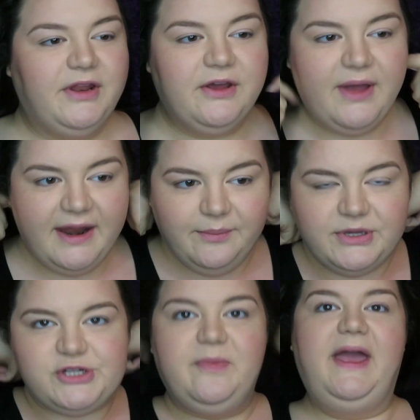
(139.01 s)
I'm gonna go ahead and
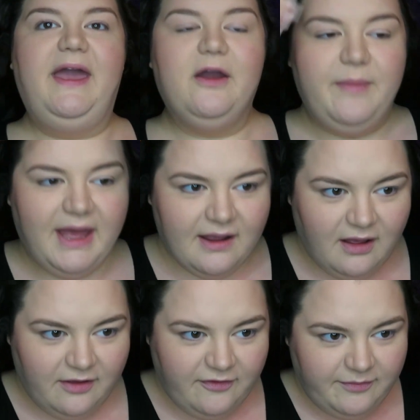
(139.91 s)
push my hair
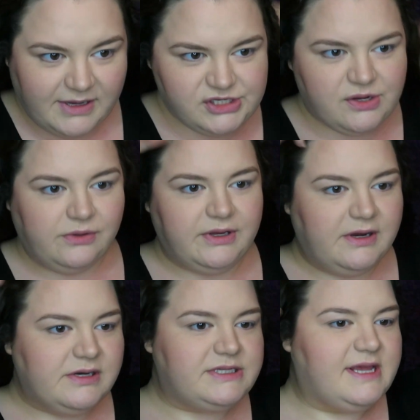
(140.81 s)
back off of my
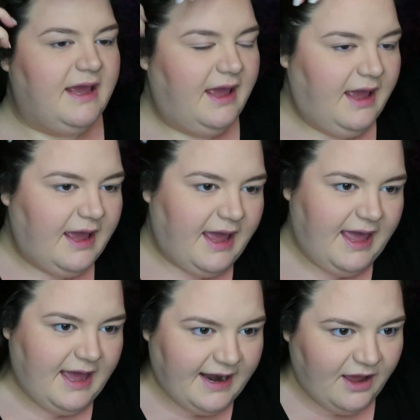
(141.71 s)
shoulders,
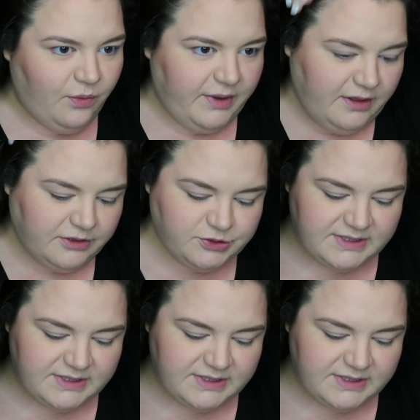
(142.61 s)
and I will